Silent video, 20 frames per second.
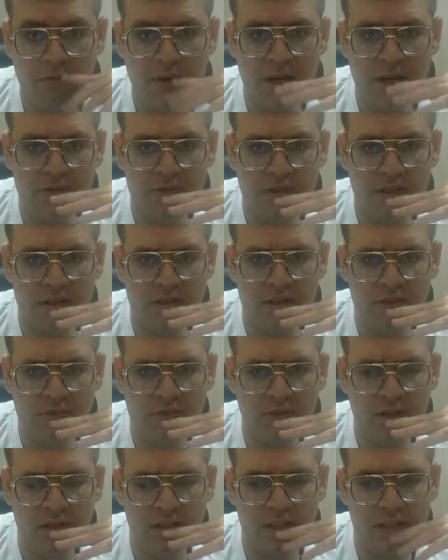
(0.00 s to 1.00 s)
is it
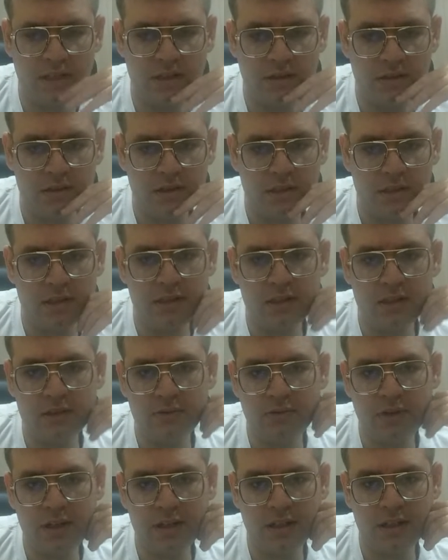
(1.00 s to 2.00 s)
working? Is it
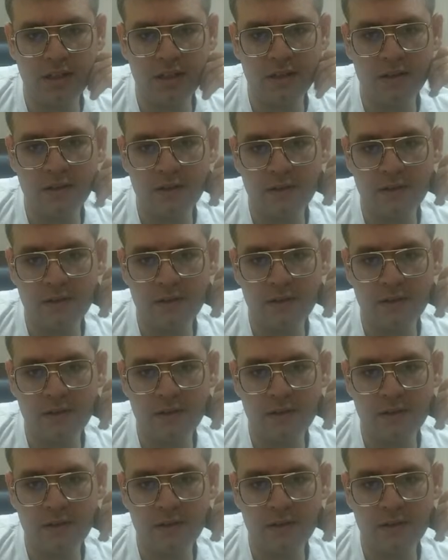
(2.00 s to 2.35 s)
working?